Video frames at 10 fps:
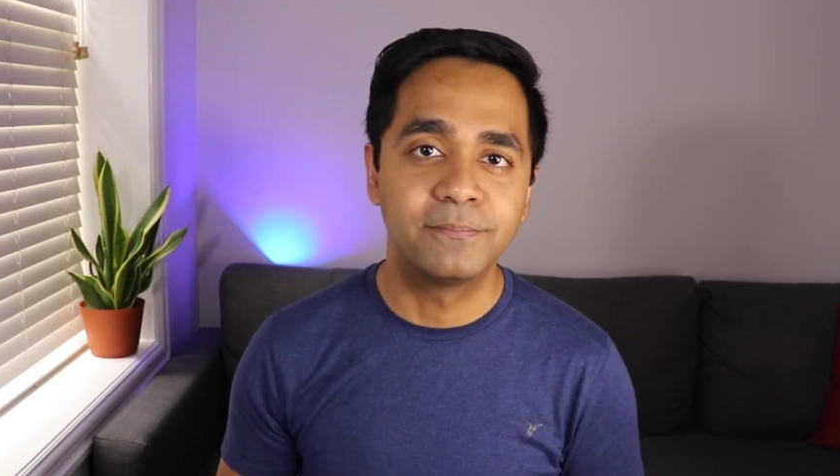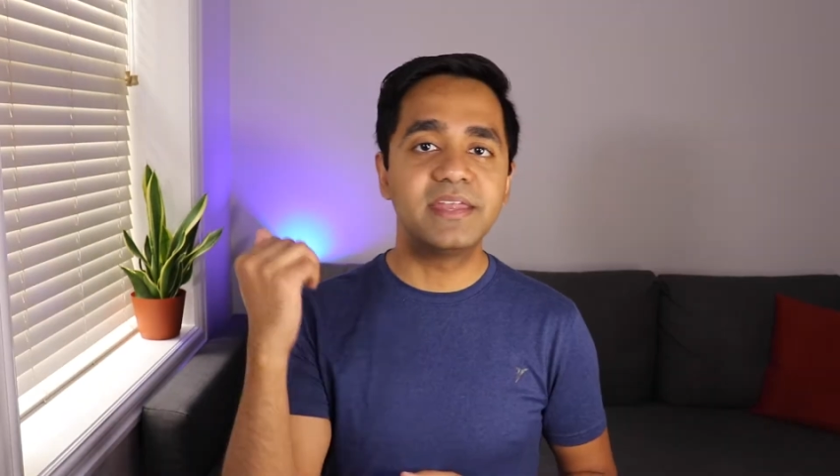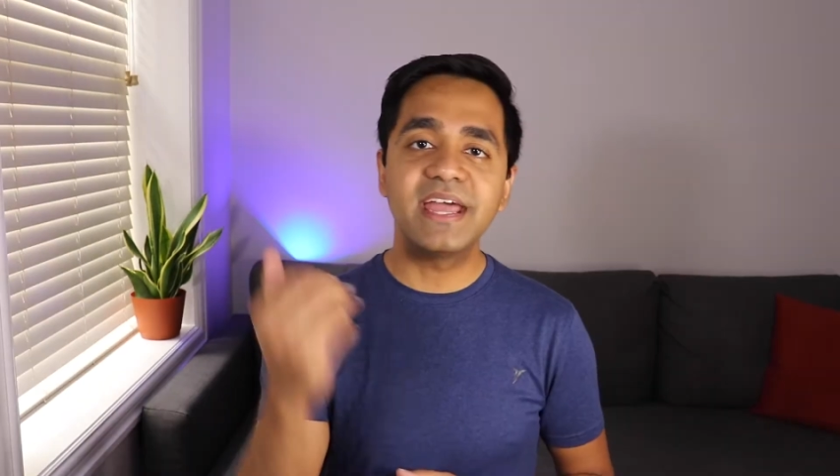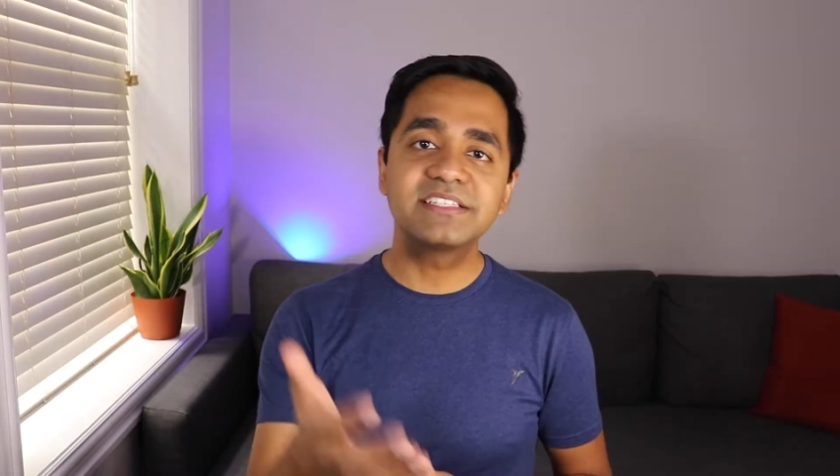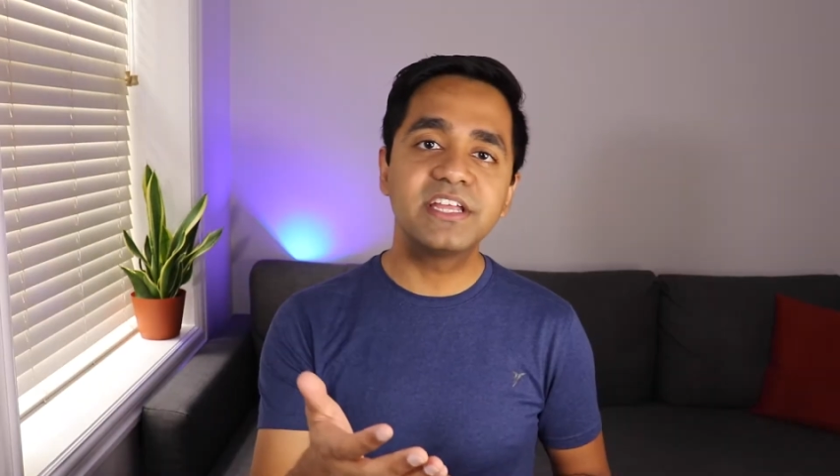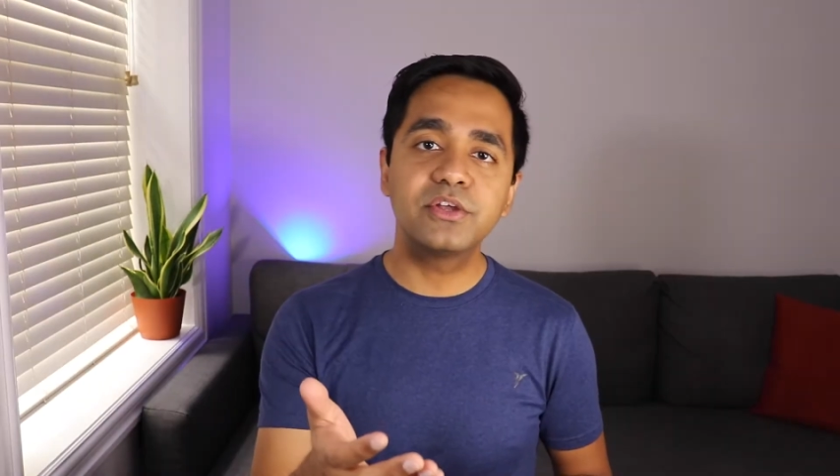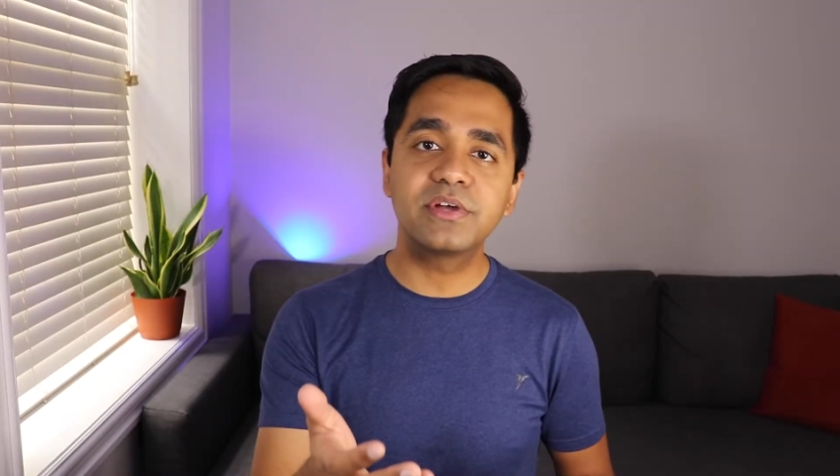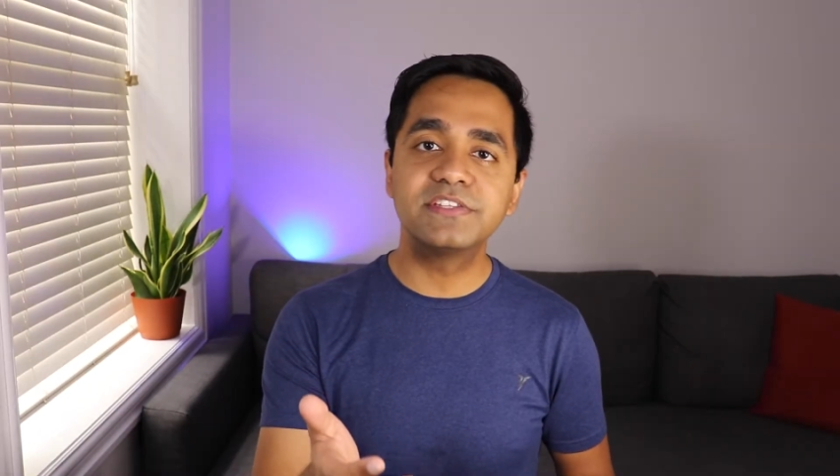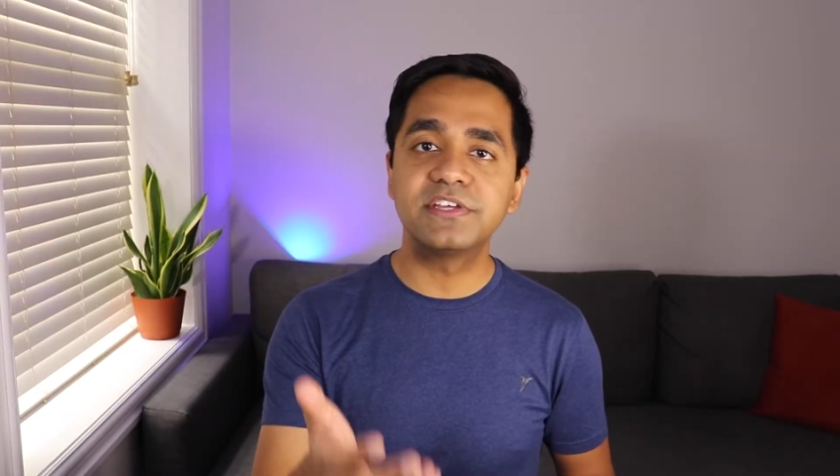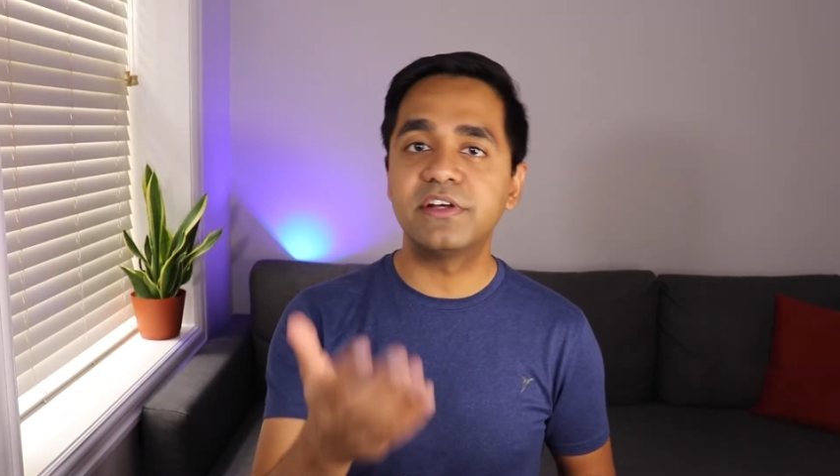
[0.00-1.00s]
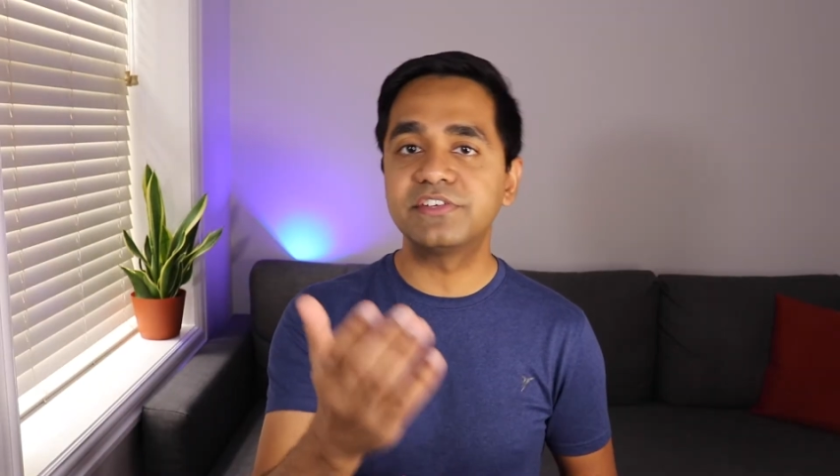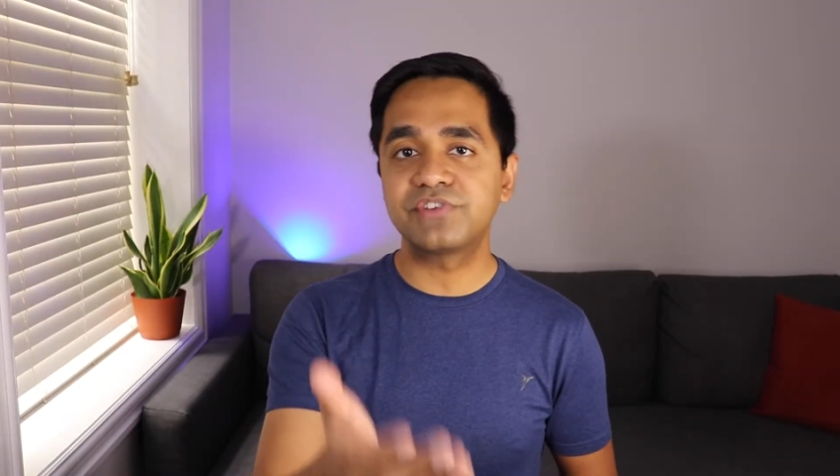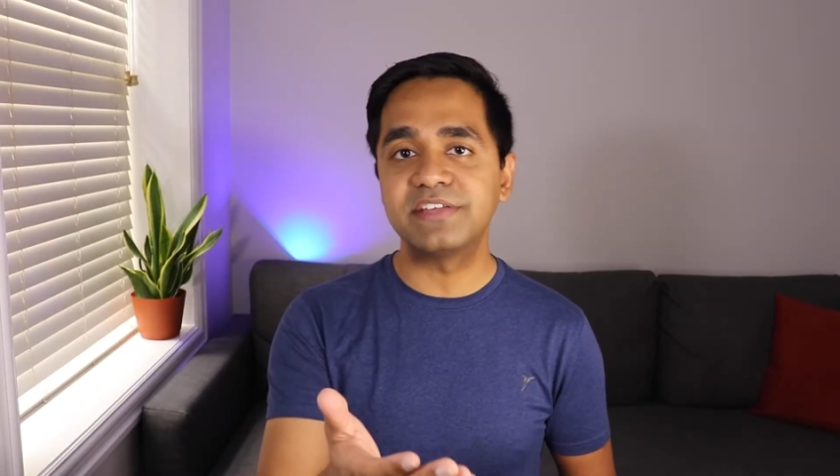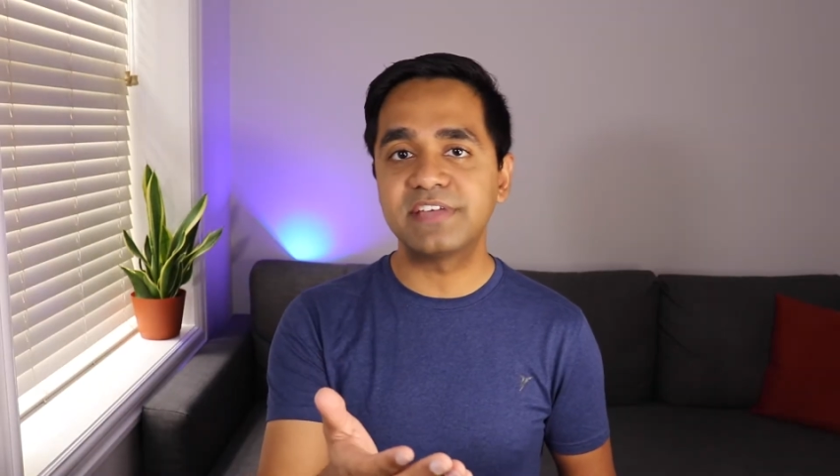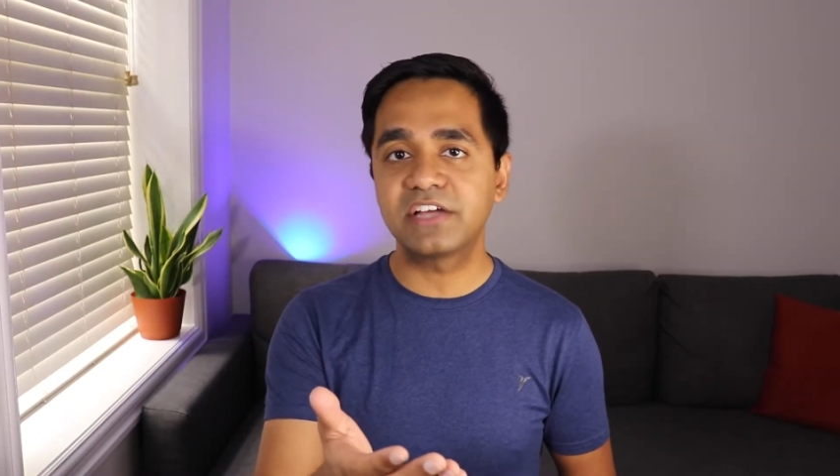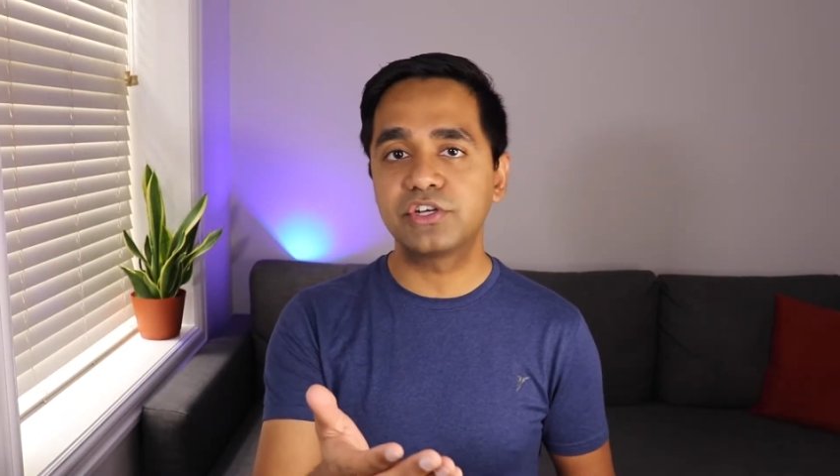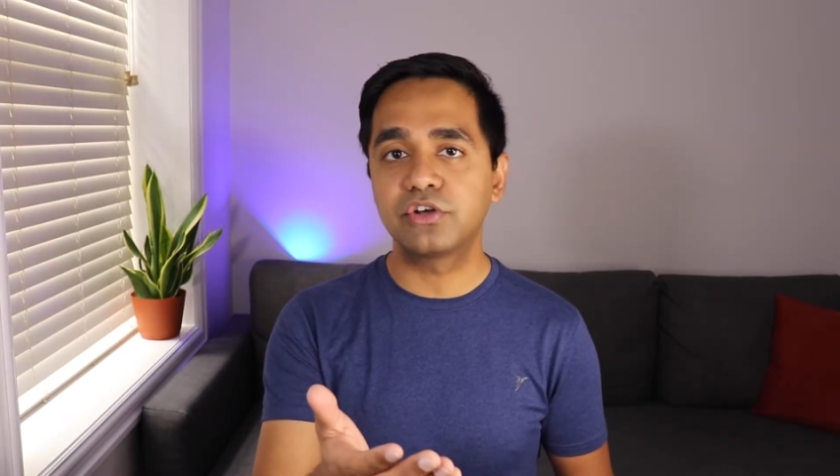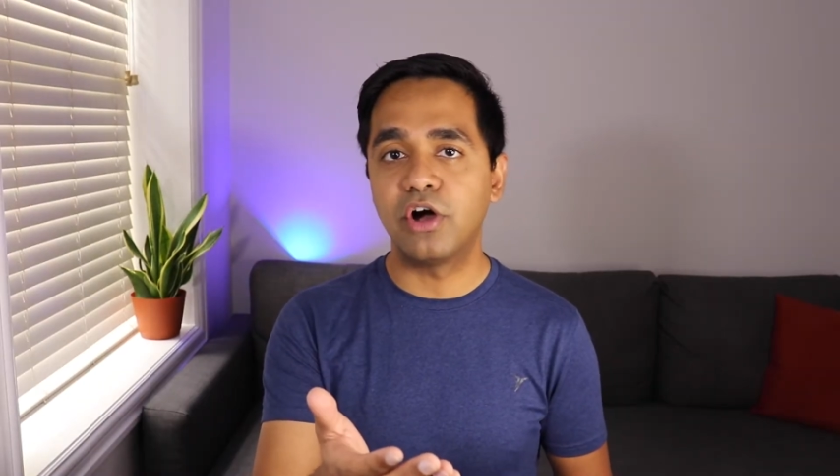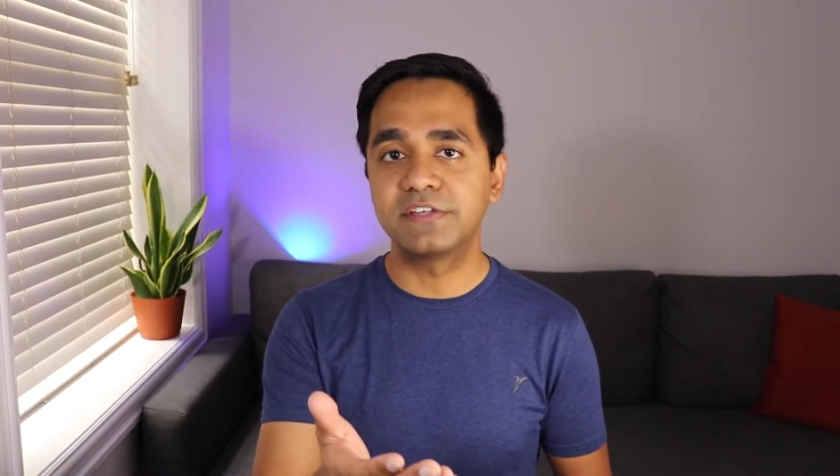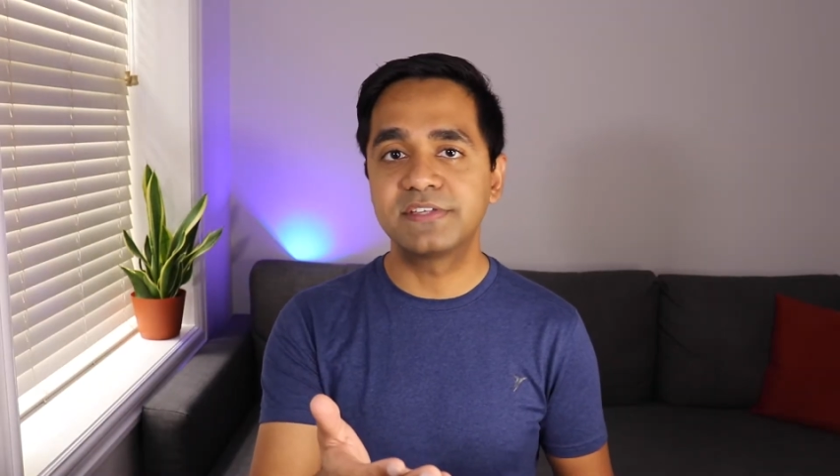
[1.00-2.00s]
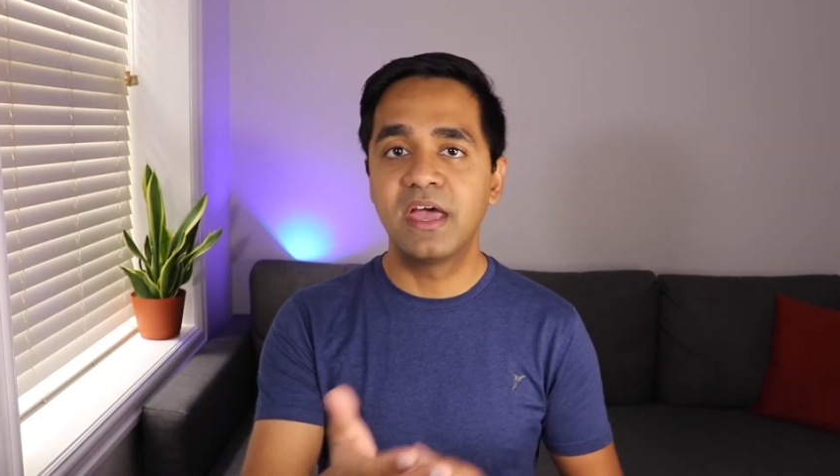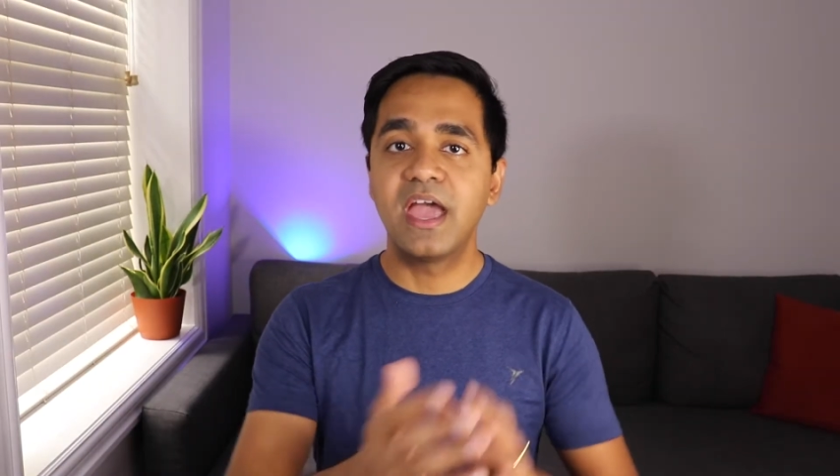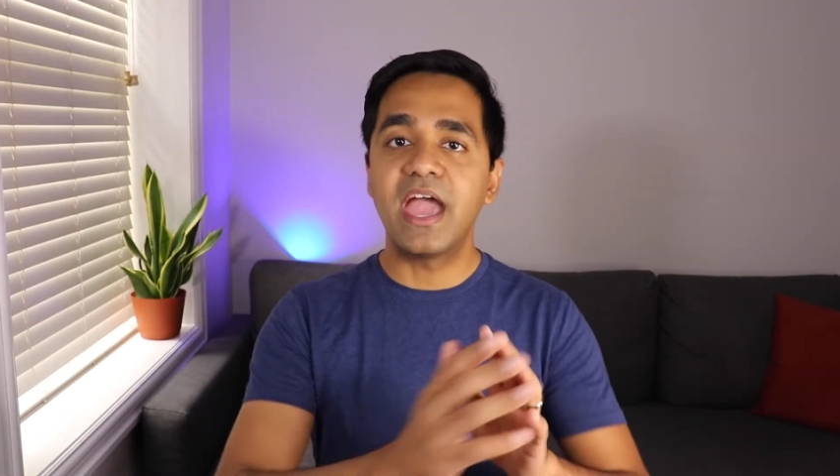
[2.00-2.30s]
The next thing to consider is transaction costs.